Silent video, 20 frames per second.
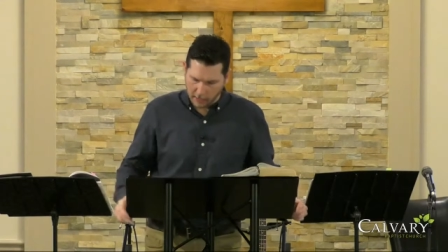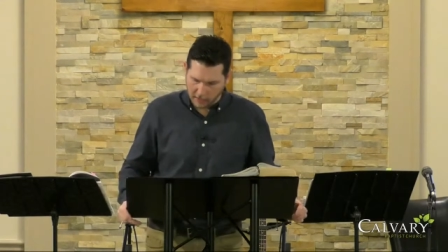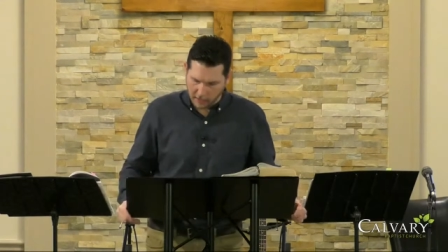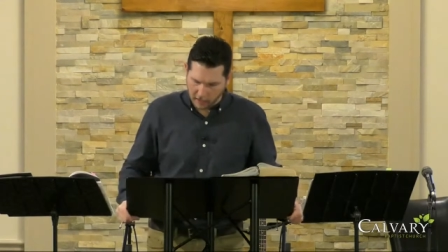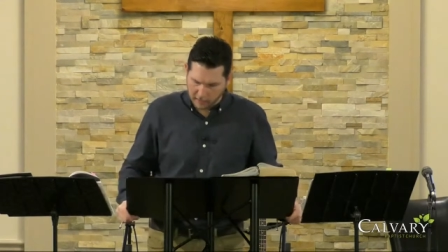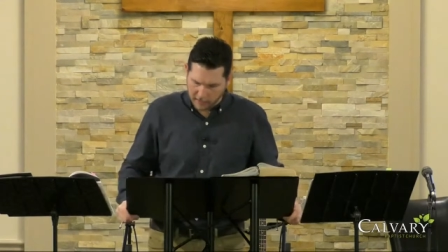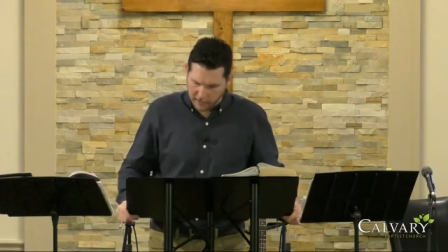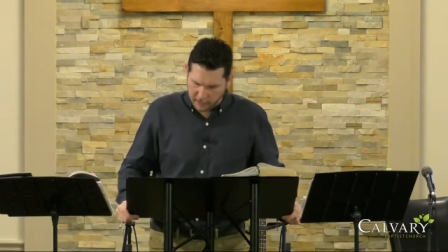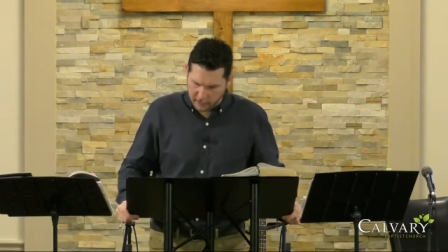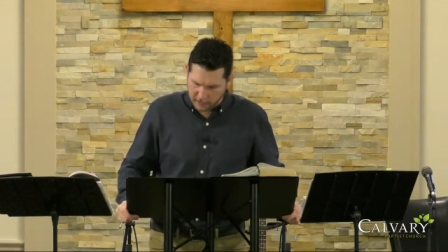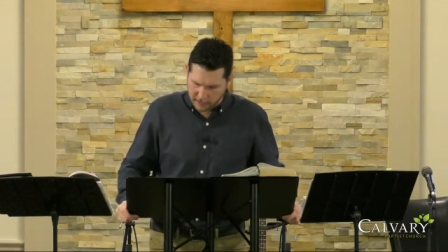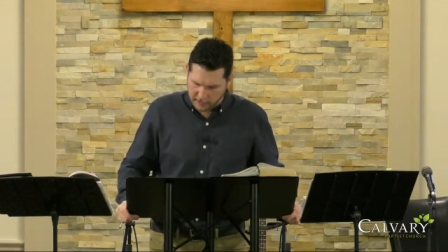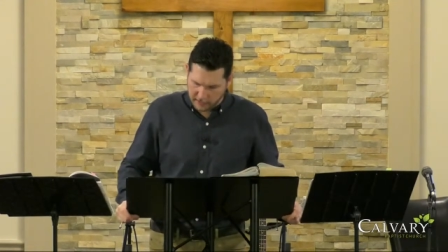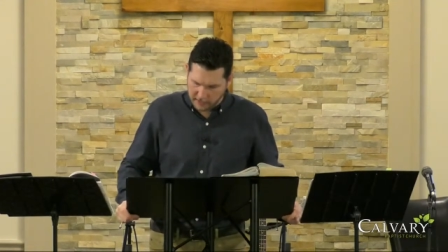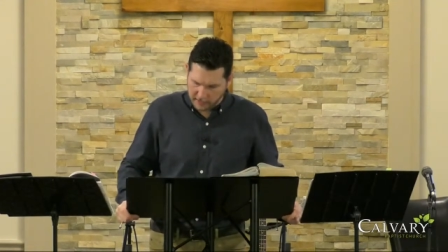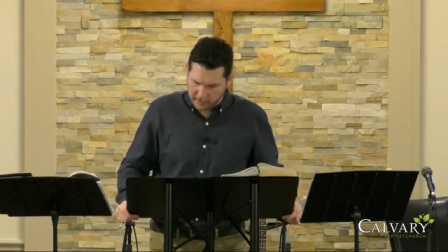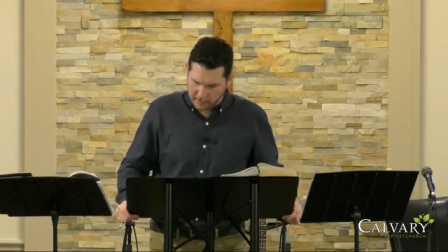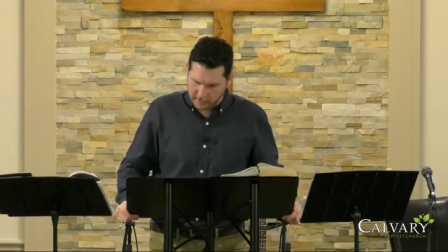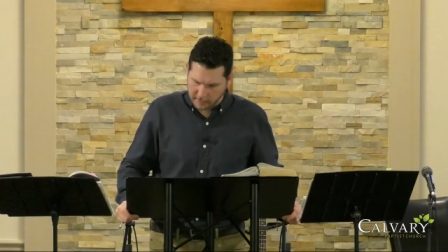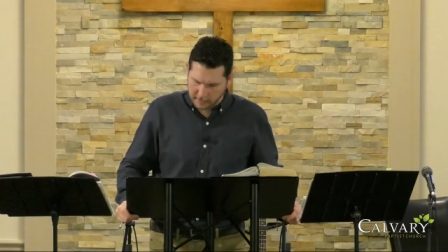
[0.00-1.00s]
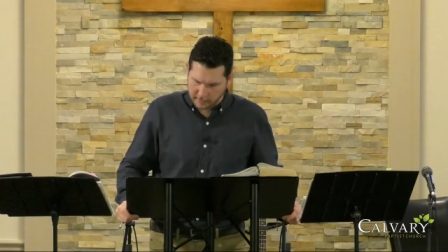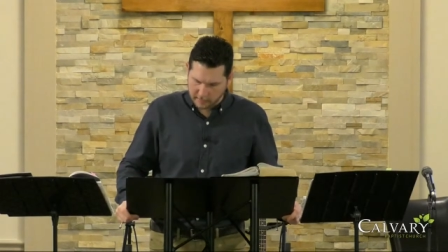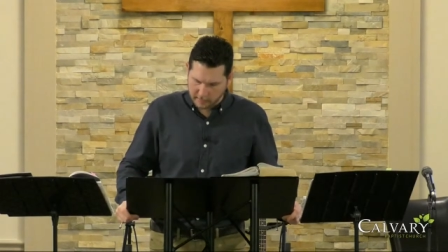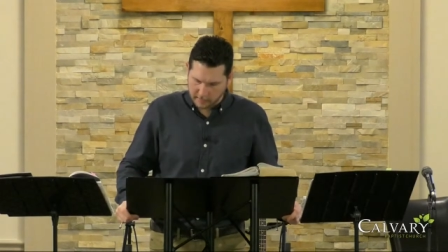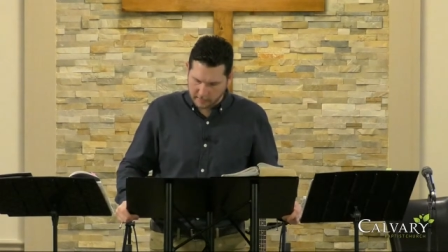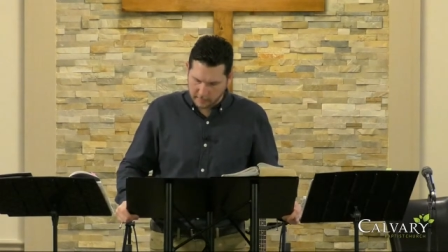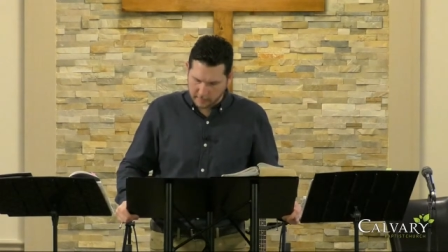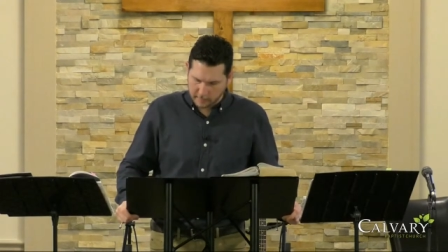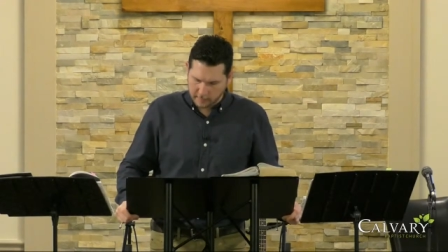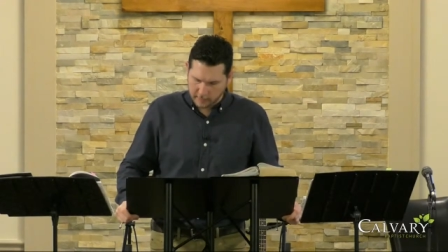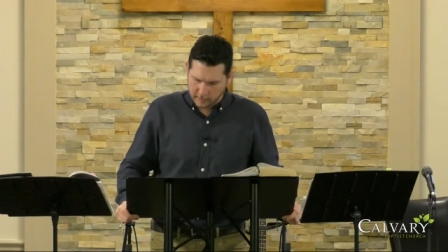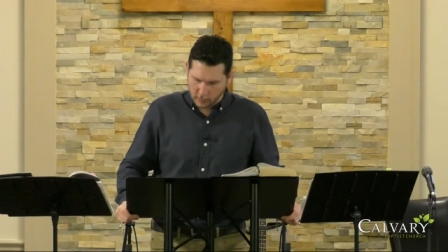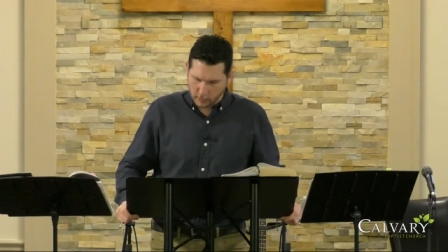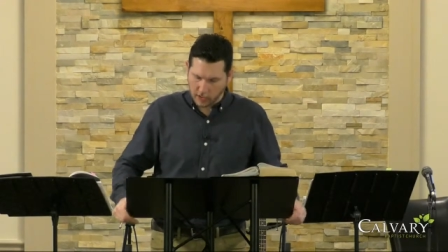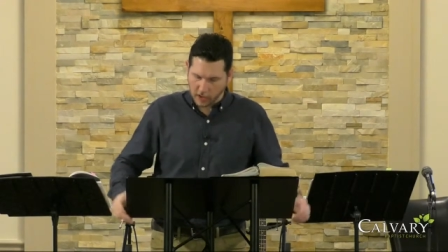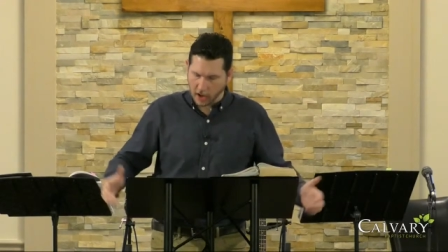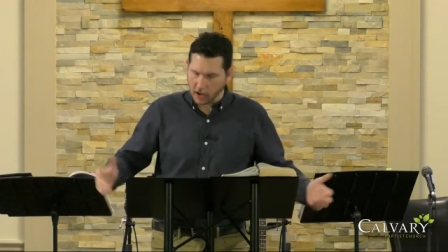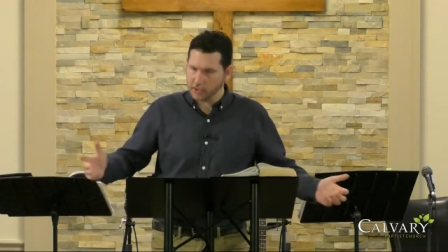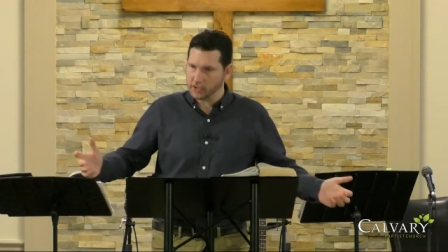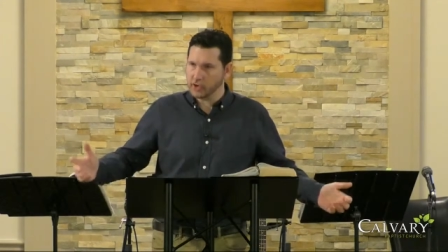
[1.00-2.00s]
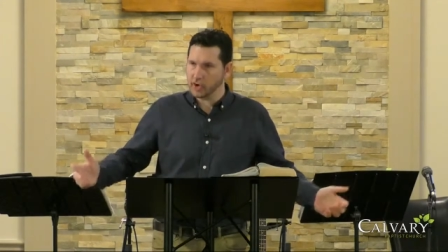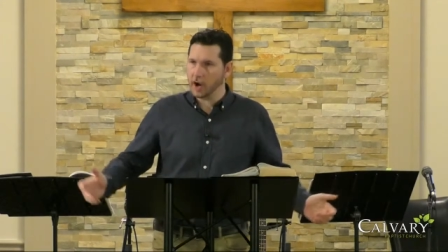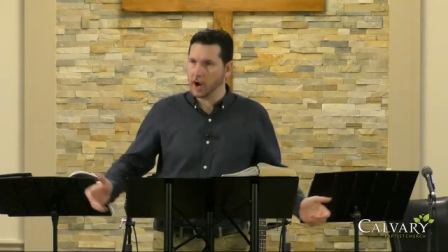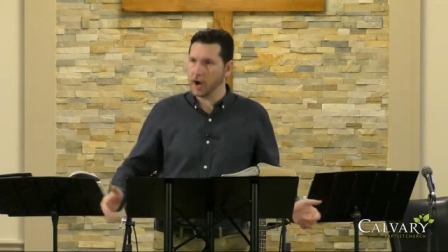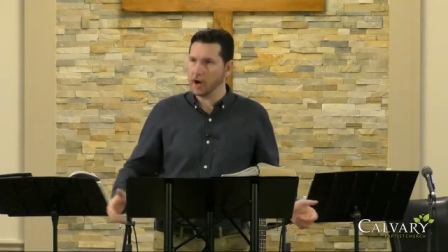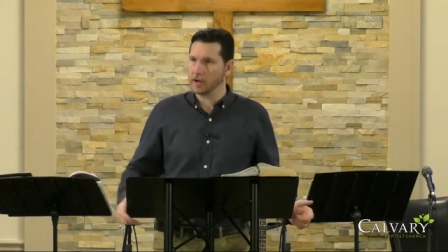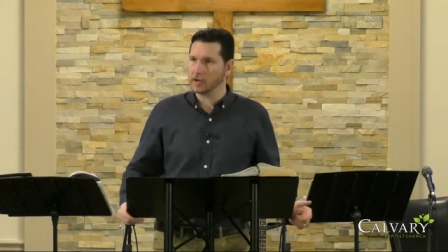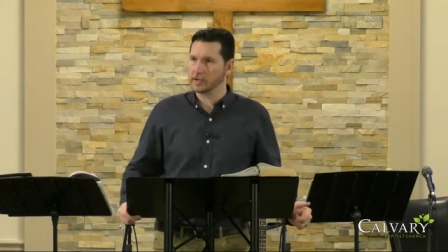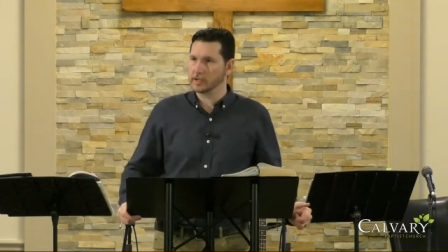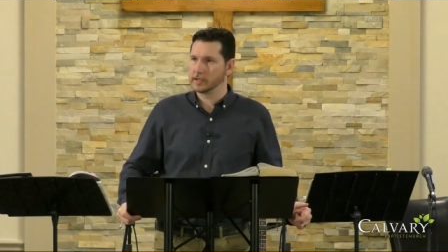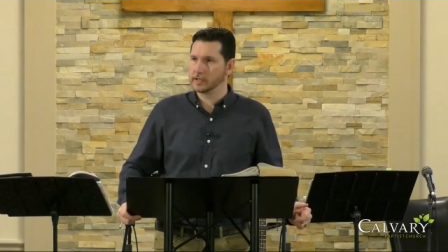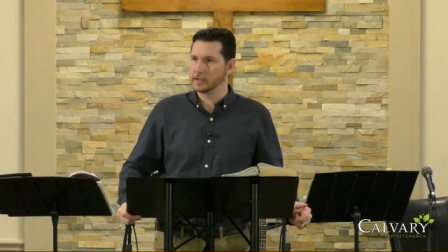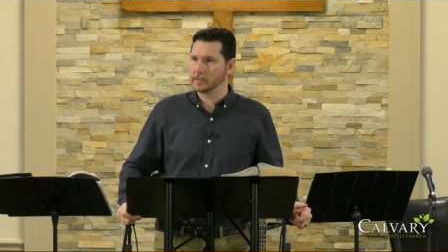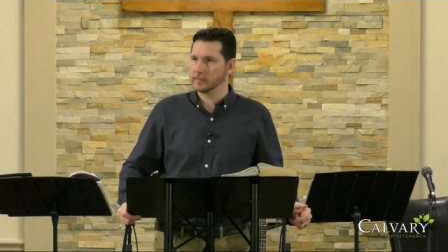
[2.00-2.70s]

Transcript: with all vigilance. So guard your heart.